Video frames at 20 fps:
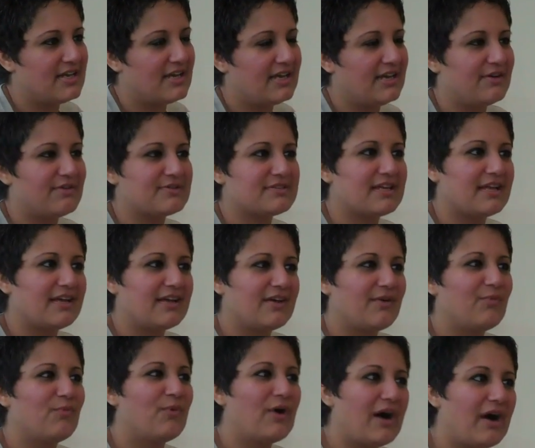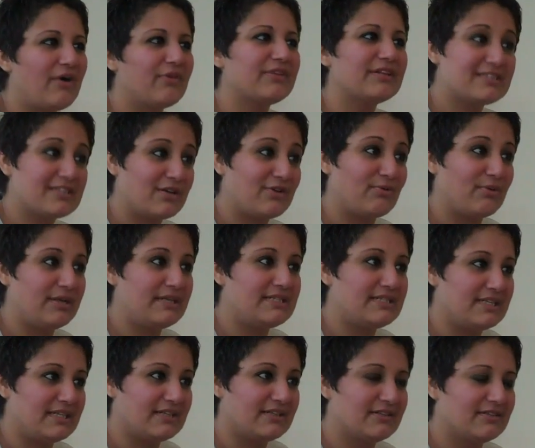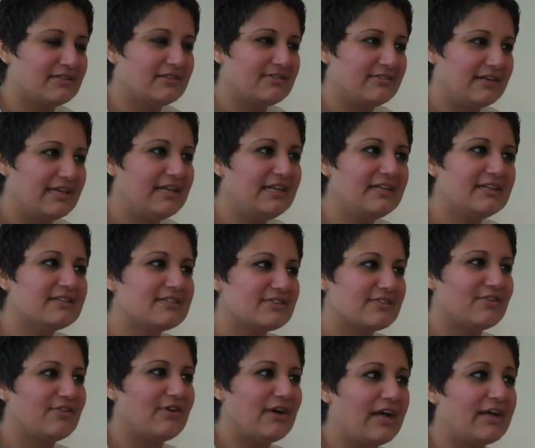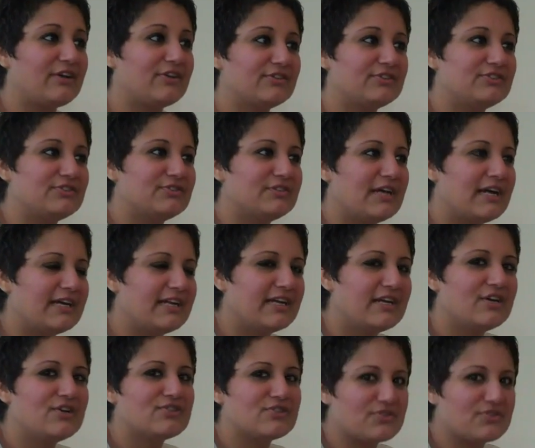And I was like, wow, that's a great deal, right? So I could do that.